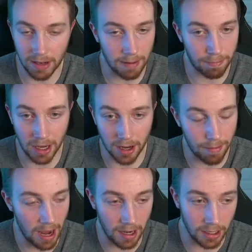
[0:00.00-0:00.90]
pick up
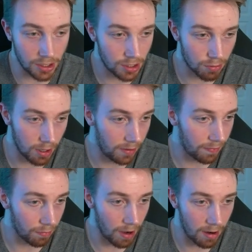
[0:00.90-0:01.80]
any streak for
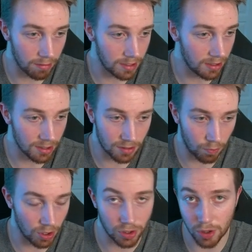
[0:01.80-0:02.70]
rounds and just
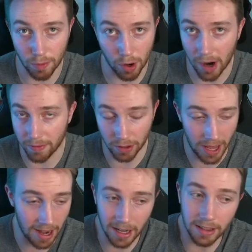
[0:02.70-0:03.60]
won 2 more after
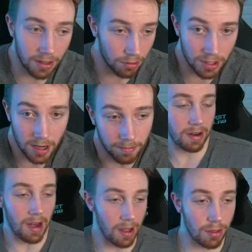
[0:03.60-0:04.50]
that, and then they're done.
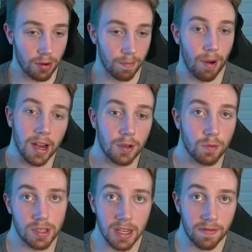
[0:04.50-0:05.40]
And then their bind
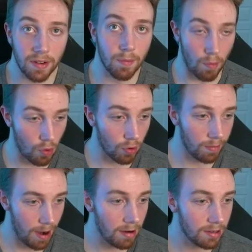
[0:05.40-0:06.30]
was even more
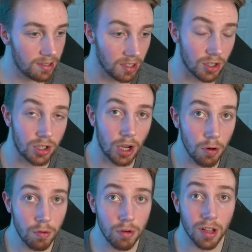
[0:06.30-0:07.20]
embarrassing.
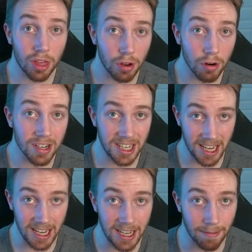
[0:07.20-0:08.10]

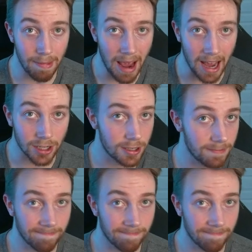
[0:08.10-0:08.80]
2-13 match.